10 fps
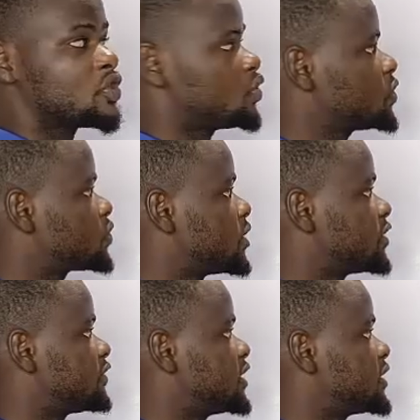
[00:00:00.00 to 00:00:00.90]
us 2, square
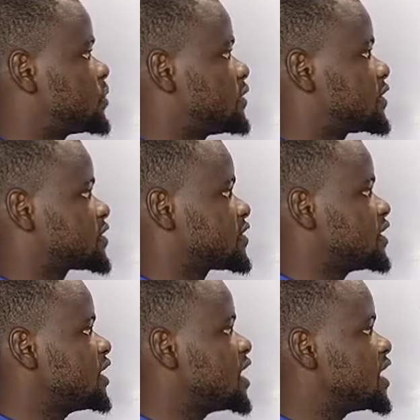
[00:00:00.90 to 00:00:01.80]
root of this will give us
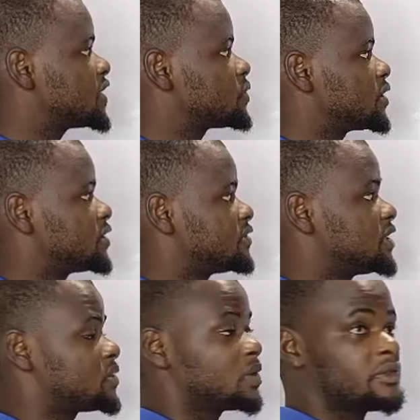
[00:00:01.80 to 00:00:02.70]
3, square root of
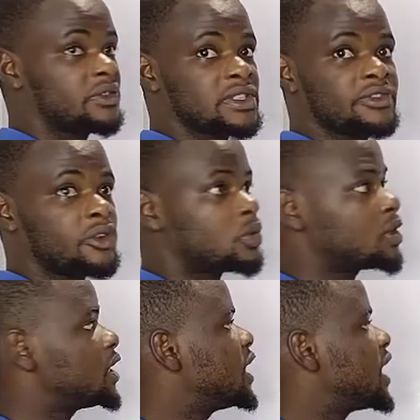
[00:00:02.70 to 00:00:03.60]
this will give us
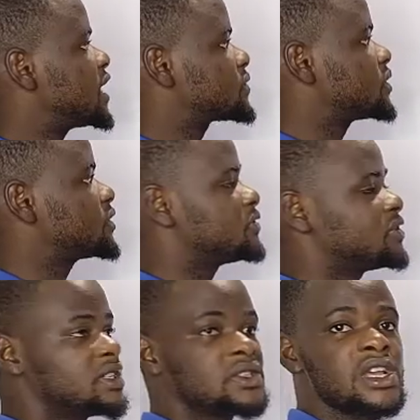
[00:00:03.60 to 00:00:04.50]
4, and square root of
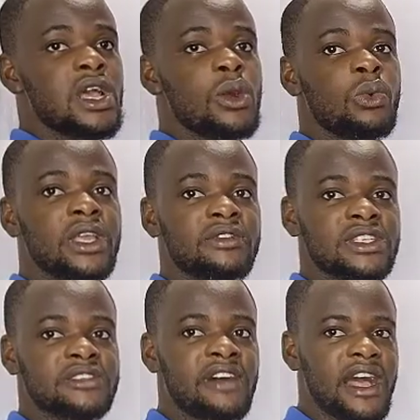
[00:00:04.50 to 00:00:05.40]
this will give
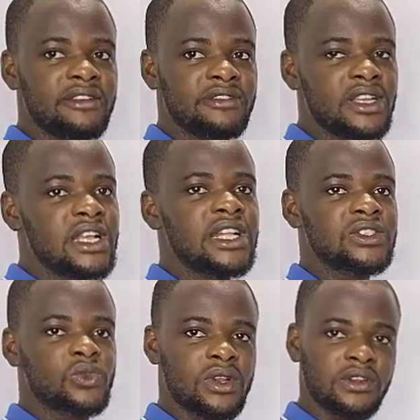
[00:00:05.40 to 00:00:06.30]
us 5. And
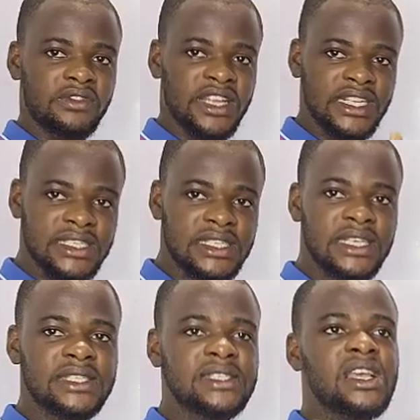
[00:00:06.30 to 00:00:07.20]
square root of
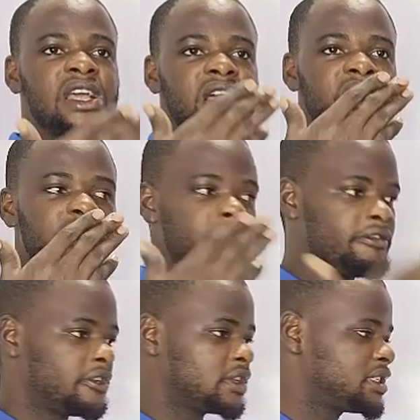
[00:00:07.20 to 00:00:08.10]
36,
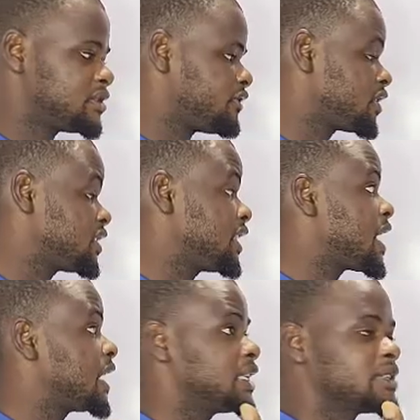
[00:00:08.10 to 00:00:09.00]

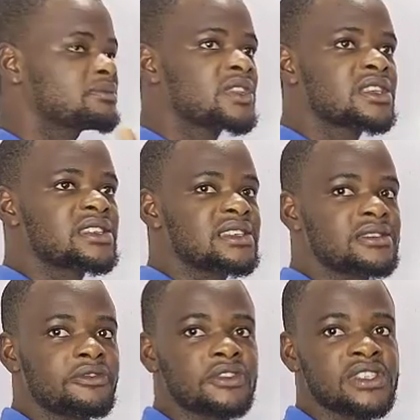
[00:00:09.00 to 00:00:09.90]
49,
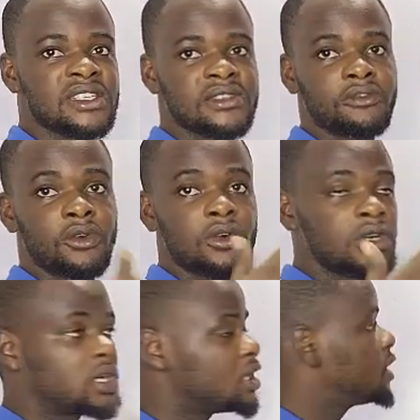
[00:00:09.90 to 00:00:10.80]
64,